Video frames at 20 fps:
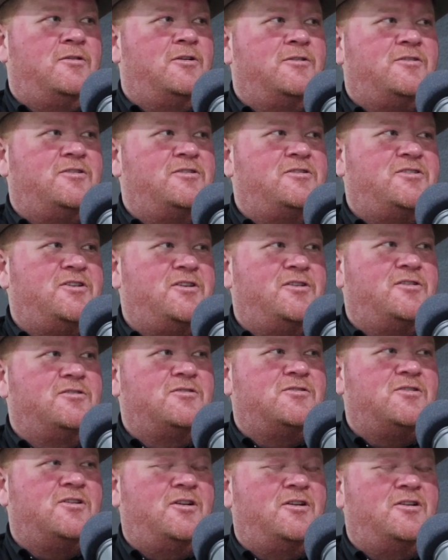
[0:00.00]
Nothing changes,
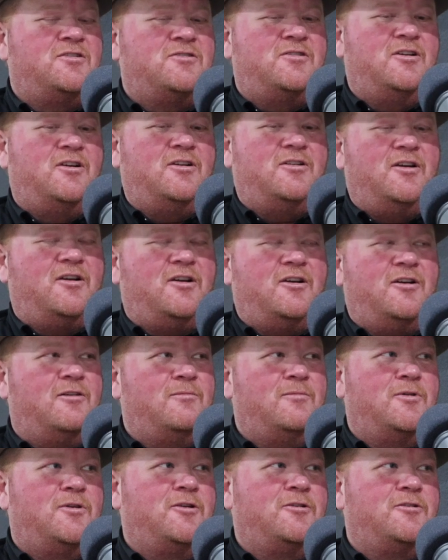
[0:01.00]
and there's not that kind of
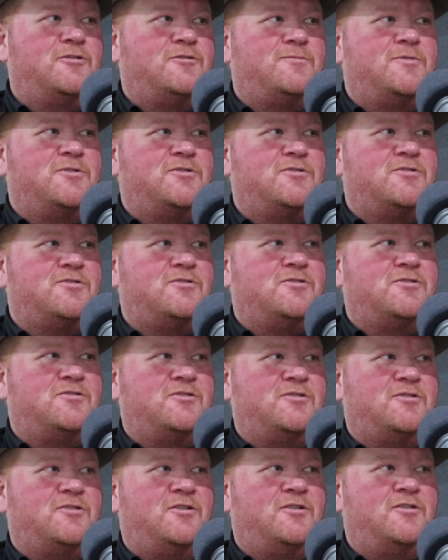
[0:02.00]
money in this business to
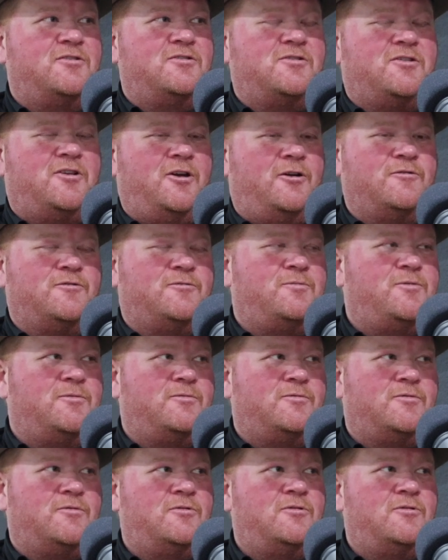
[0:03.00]
sit there and just gouge people.